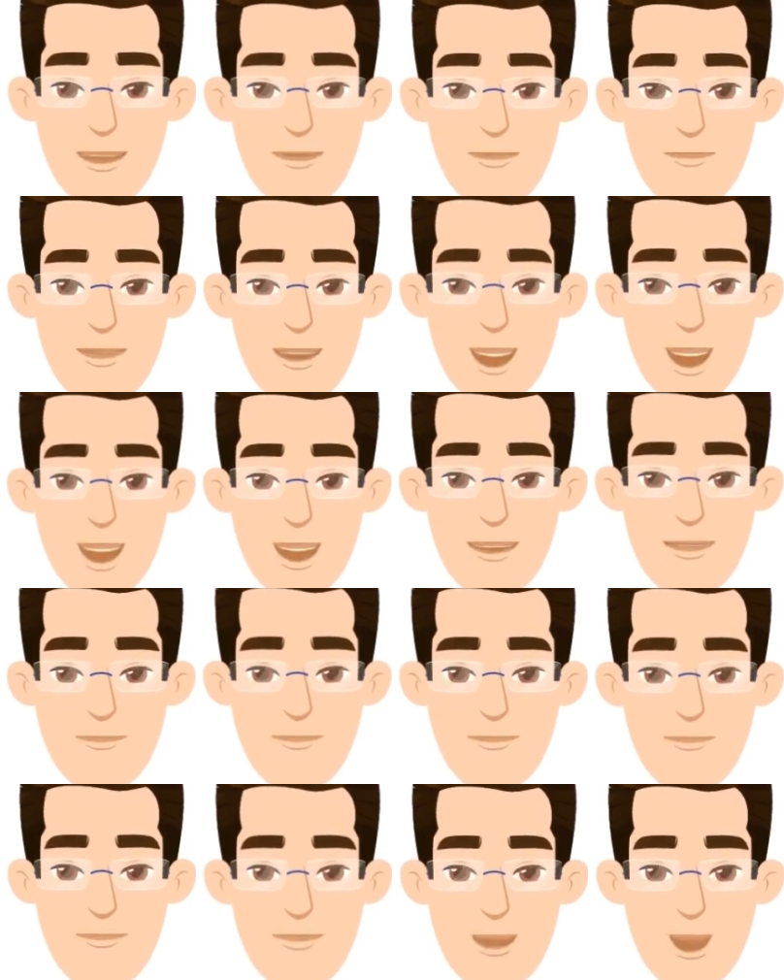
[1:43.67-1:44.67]
right
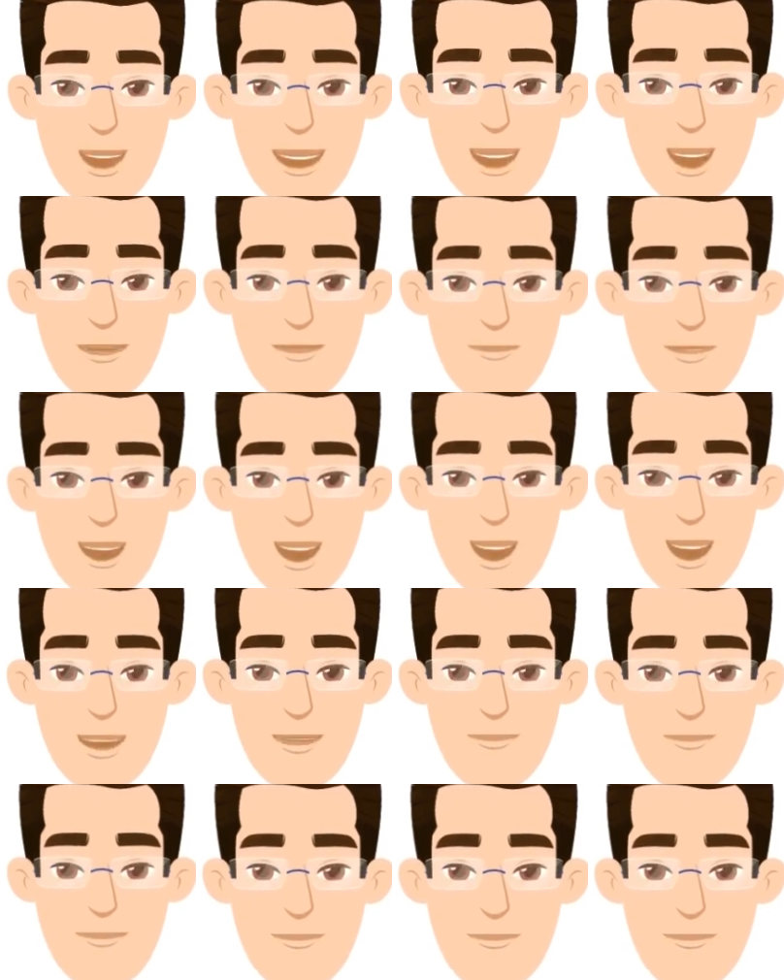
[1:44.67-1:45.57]
ventricle to the lungs.